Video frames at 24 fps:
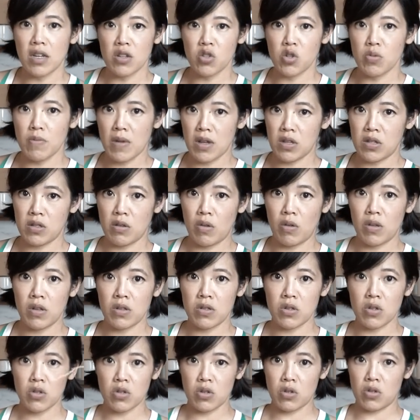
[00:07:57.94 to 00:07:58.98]
touch my sewing
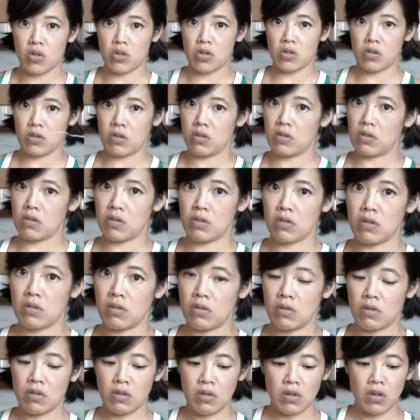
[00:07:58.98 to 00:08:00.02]
scissors.
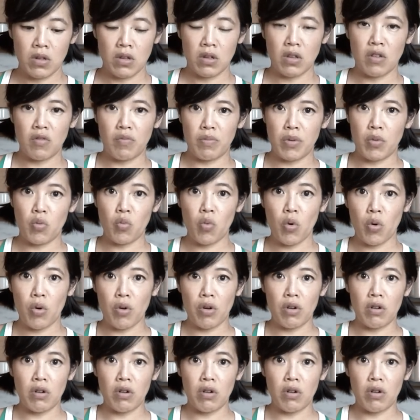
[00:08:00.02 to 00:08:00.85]
I've been